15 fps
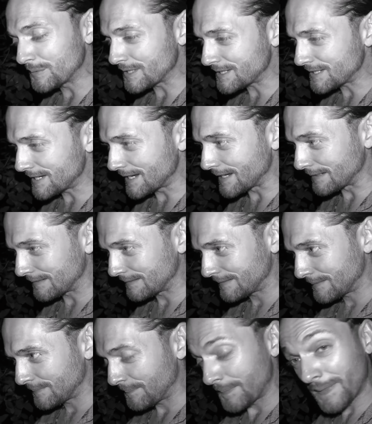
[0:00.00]
to say,
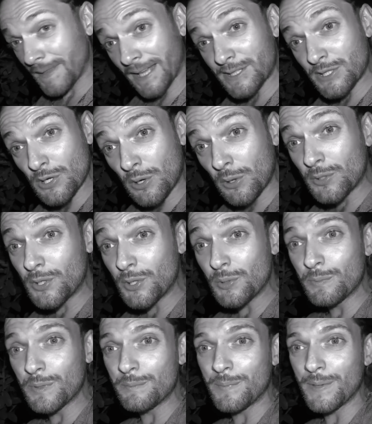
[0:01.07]
that's a good
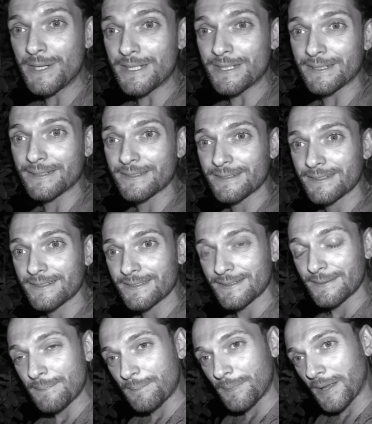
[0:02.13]
human being.
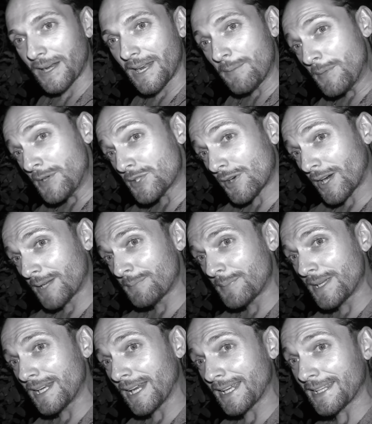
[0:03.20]
Let me try and
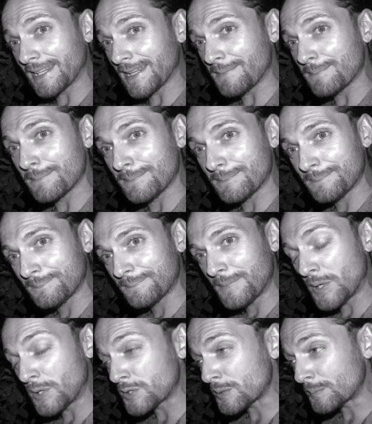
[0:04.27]
be like them,
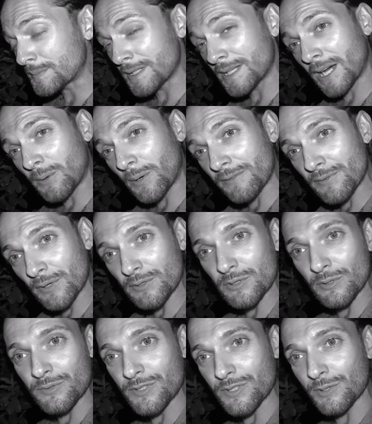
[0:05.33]
because up to now I've not
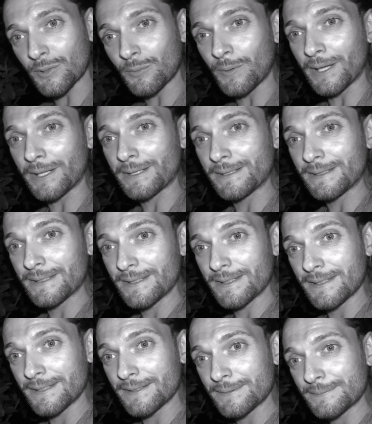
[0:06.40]
done so well.
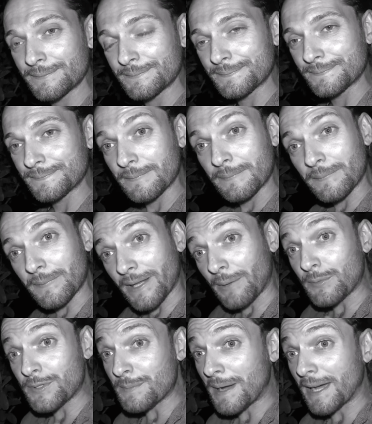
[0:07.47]
That
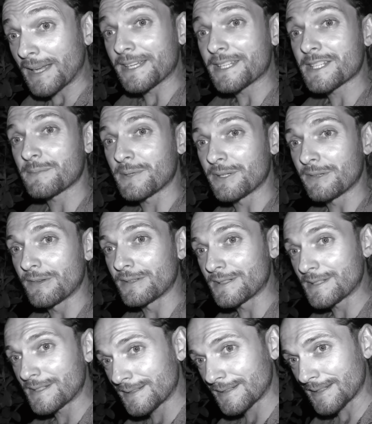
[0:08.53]
was my
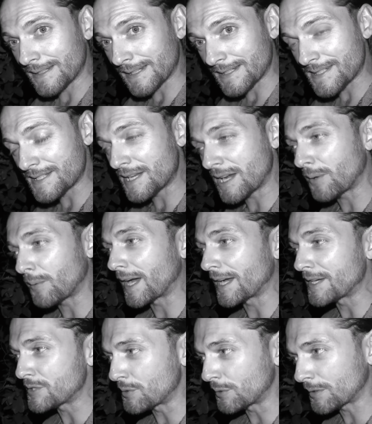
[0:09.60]
experience. And this is how I
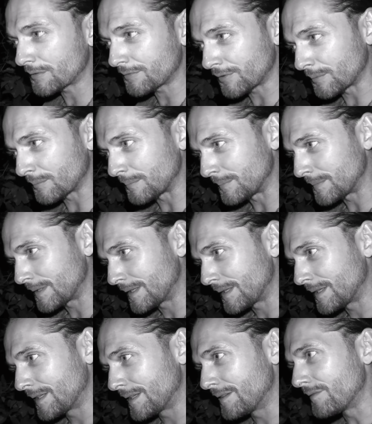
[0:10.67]
took from
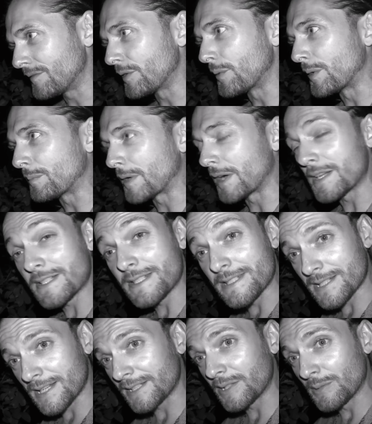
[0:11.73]
viewing
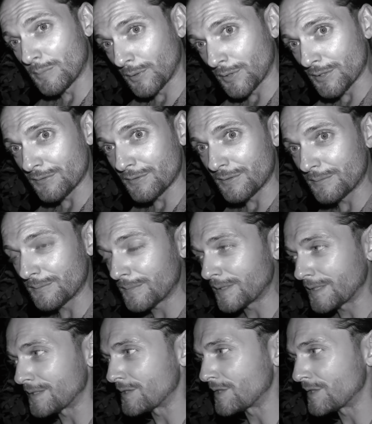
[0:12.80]
persons like the Buddha and